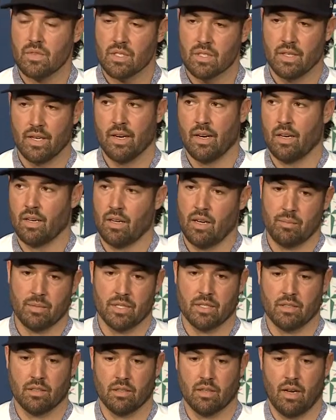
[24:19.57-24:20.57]
Yeah, I
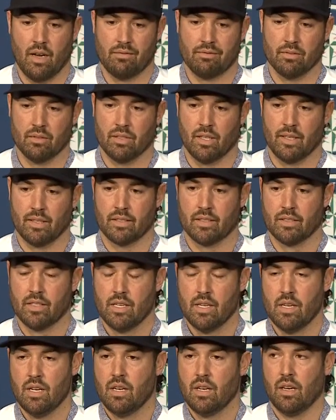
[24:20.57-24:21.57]
mean, I feel like
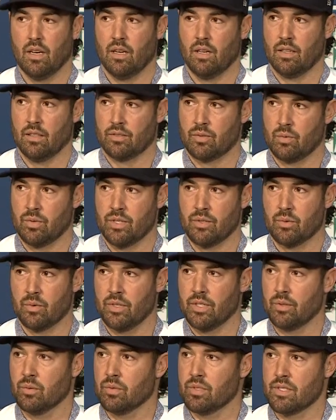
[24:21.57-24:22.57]

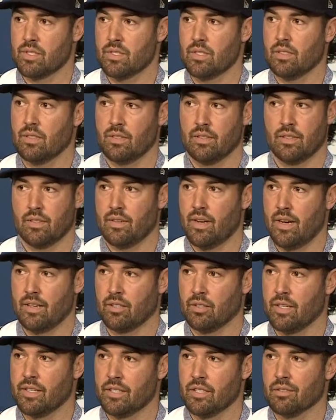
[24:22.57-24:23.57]
2020 uh, was not a
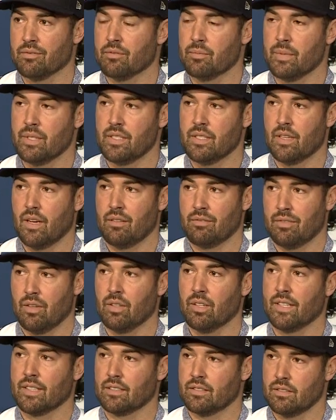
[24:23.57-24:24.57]
great year for me. I felt
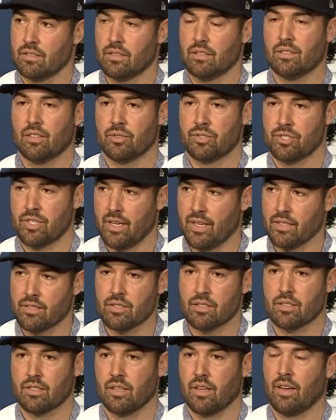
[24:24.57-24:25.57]
like those
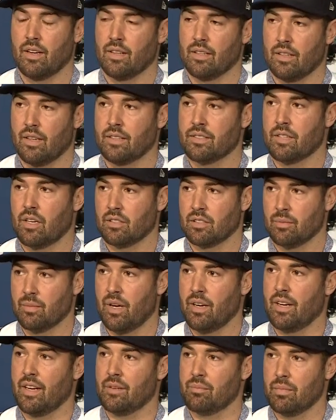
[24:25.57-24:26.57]
changes that I, I, talked
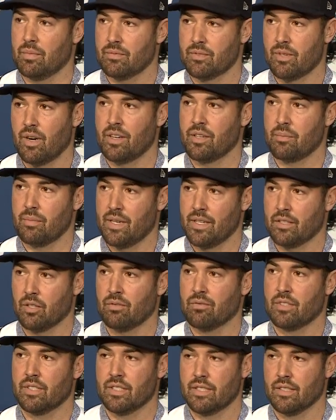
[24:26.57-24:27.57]
about, I had tried to make
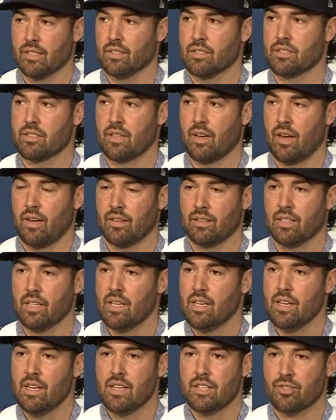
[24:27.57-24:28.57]
over the years. I
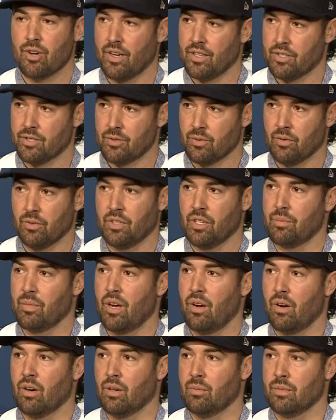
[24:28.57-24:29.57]
tried to shorten up my
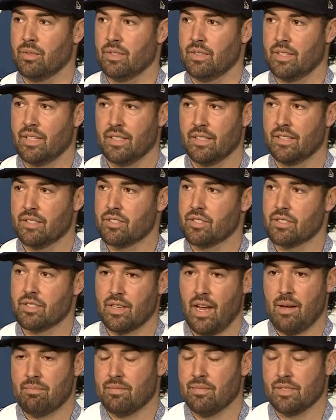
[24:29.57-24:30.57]
arm, and, and, it just
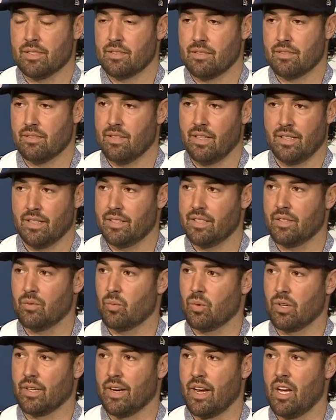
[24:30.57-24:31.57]
happened that it didn't
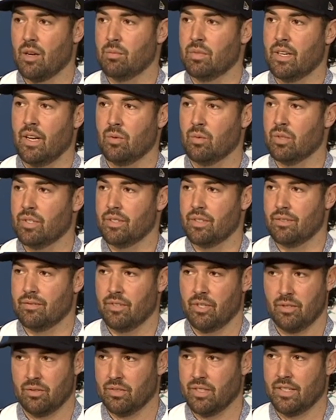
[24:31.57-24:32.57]
work out. But I wouldn't have
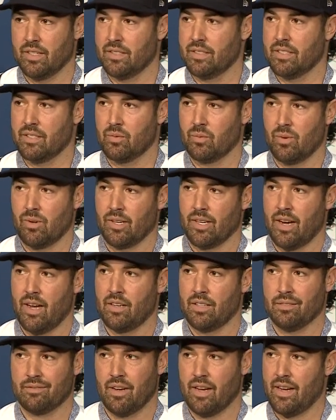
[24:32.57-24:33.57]
known that it didn't work
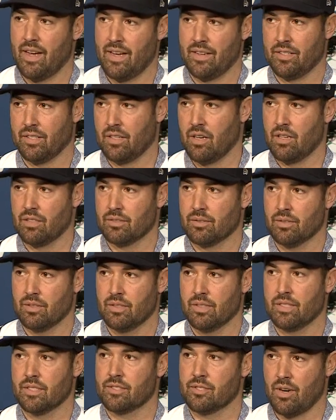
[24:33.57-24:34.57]
out if I hadn't have gone through
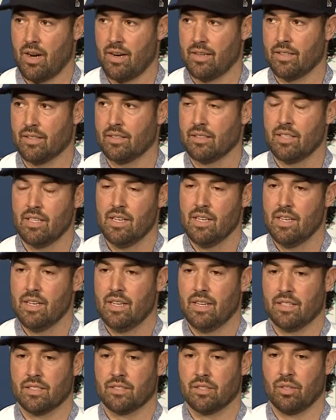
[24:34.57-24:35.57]
it and tried it.
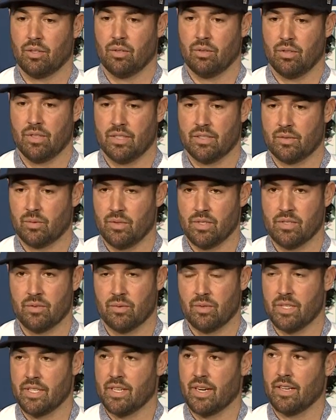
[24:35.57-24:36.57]
And so in
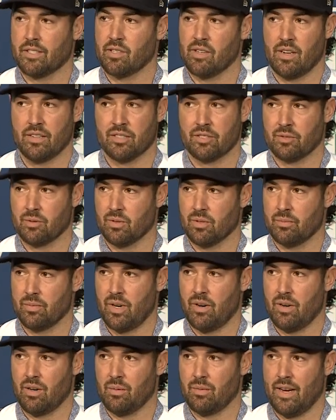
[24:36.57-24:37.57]
2020, I tried to shorten my
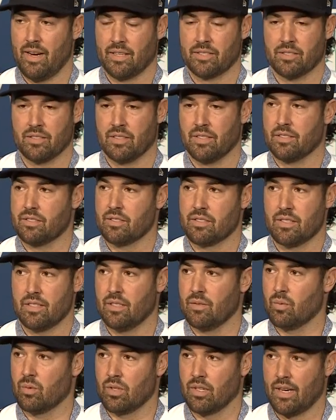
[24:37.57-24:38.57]
arm action. It just
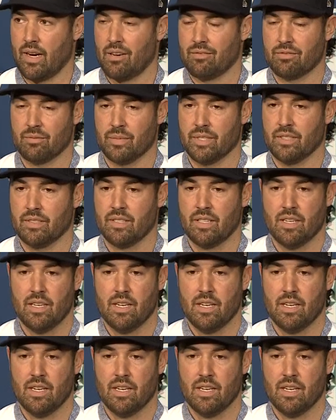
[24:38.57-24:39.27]
didn't work out for me.